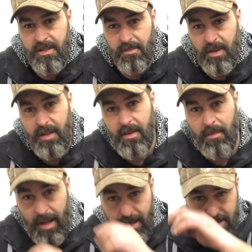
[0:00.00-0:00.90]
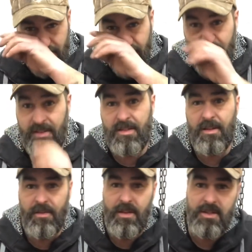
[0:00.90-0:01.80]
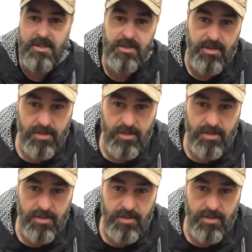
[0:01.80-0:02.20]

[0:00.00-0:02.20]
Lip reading: to me, the balance of this